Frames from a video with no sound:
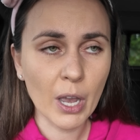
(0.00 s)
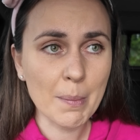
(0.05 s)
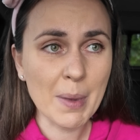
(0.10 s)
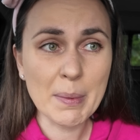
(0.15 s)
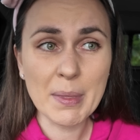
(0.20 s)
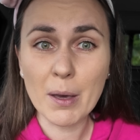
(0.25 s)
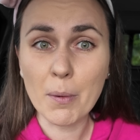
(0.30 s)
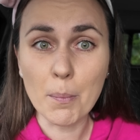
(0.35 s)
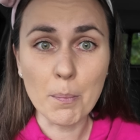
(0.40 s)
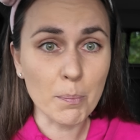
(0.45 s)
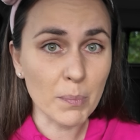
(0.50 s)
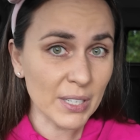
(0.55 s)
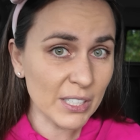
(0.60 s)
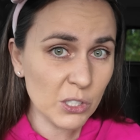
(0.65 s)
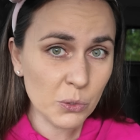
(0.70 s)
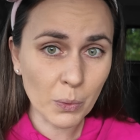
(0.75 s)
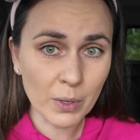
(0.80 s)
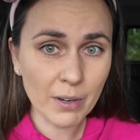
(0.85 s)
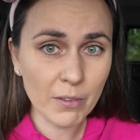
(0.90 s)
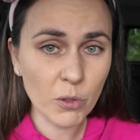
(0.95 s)
Maybe they'll
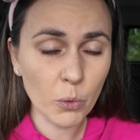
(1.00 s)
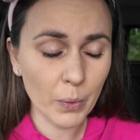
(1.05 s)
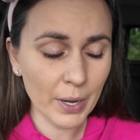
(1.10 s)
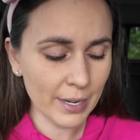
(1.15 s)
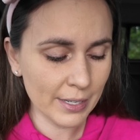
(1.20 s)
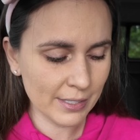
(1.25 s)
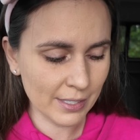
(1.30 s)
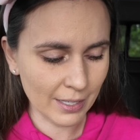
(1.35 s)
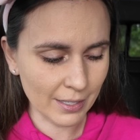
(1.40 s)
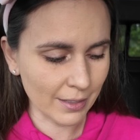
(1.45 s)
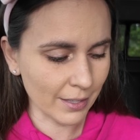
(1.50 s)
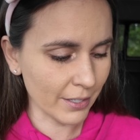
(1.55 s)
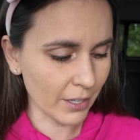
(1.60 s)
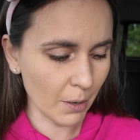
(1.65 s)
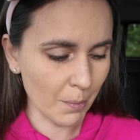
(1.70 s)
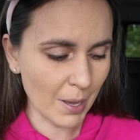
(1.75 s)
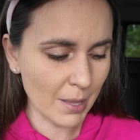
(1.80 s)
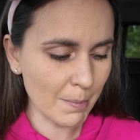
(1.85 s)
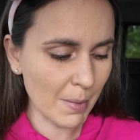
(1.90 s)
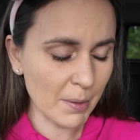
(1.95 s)
miss one of the weeks that, you know,
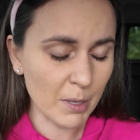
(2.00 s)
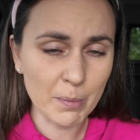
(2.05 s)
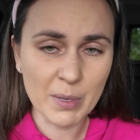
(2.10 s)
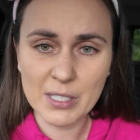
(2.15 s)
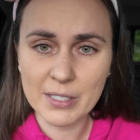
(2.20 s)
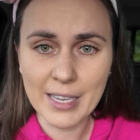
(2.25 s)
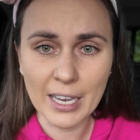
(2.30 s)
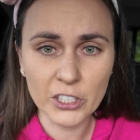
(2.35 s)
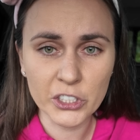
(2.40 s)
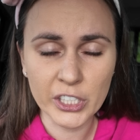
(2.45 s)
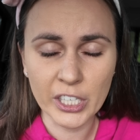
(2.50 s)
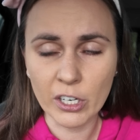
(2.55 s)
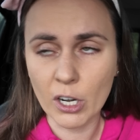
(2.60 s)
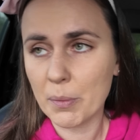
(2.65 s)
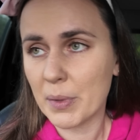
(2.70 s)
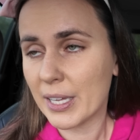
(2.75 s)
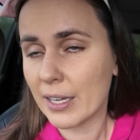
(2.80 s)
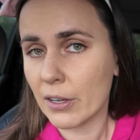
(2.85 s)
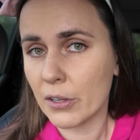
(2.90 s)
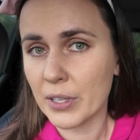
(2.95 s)
maybe they'll miss Zacian and
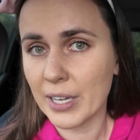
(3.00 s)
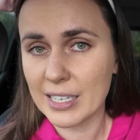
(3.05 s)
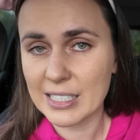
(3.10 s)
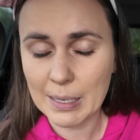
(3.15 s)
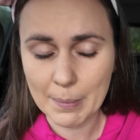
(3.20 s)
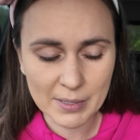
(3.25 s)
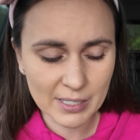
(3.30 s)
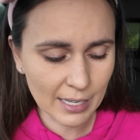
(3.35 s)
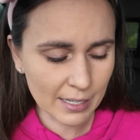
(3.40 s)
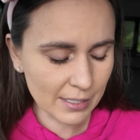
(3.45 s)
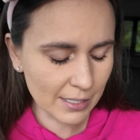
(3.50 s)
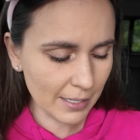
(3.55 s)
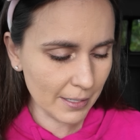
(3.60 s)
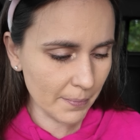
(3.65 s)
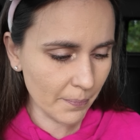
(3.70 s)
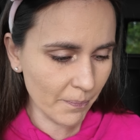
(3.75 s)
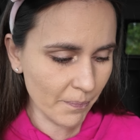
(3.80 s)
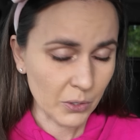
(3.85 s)
only get Zamazenta.